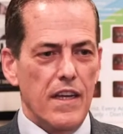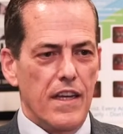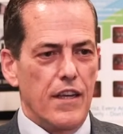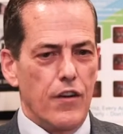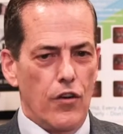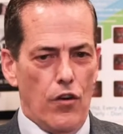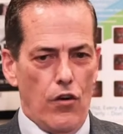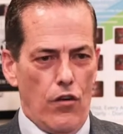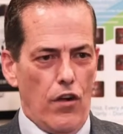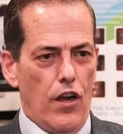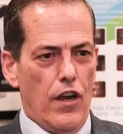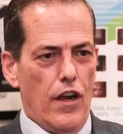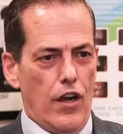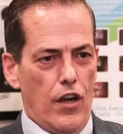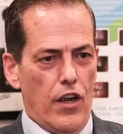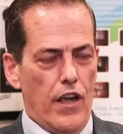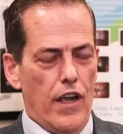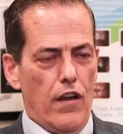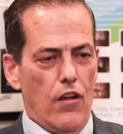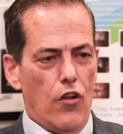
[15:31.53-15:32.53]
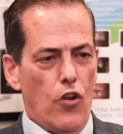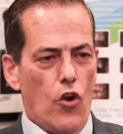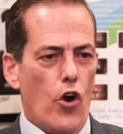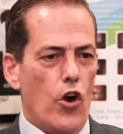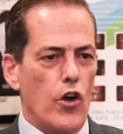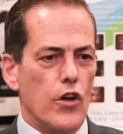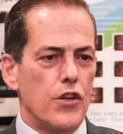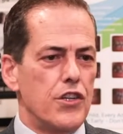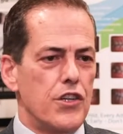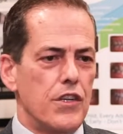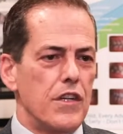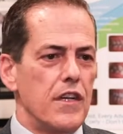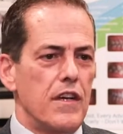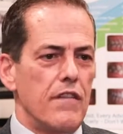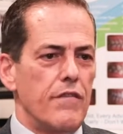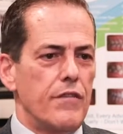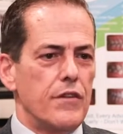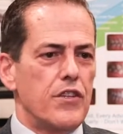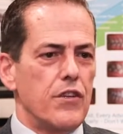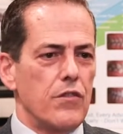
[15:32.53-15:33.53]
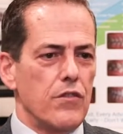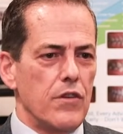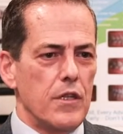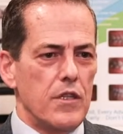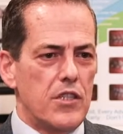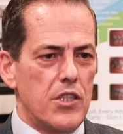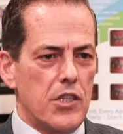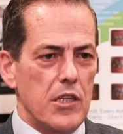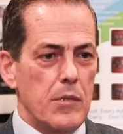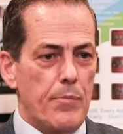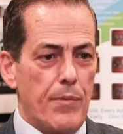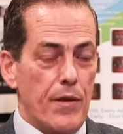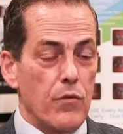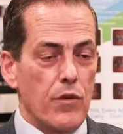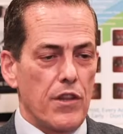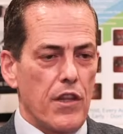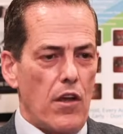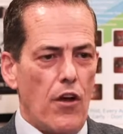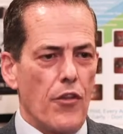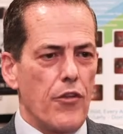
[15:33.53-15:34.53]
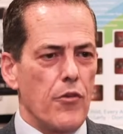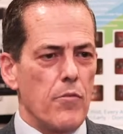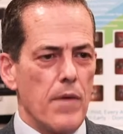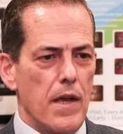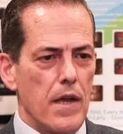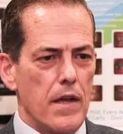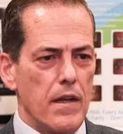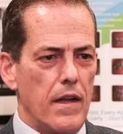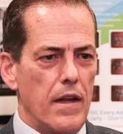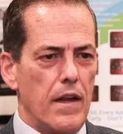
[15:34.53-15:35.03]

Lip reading: in a large facility sleeping with other men,